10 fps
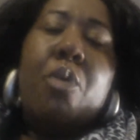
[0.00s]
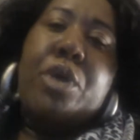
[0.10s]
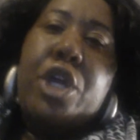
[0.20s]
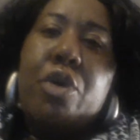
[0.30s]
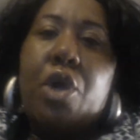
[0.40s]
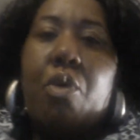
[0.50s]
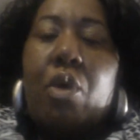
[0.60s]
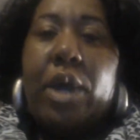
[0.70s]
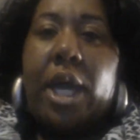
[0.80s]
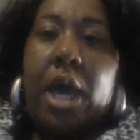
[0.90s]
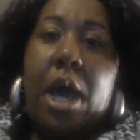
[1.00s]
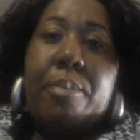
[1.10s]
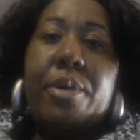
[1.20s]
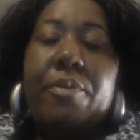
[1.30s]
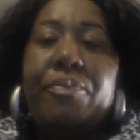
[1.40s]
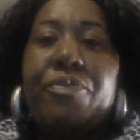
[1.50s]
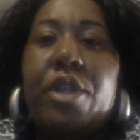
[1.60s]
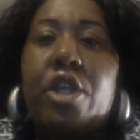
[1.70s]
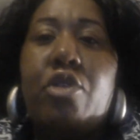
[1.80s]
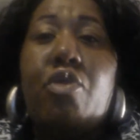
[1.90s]
When you were growing up,
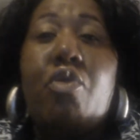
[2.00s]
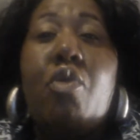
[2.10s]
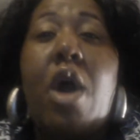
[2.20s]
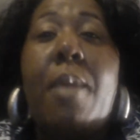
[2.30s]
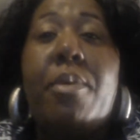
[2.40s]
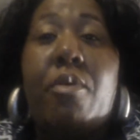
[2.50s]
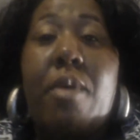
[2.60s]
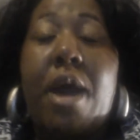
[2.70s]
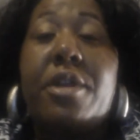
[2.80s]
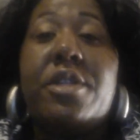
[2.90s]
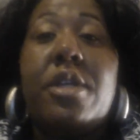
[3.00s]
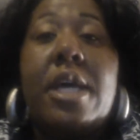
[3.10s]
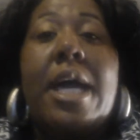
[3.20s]
you grew up around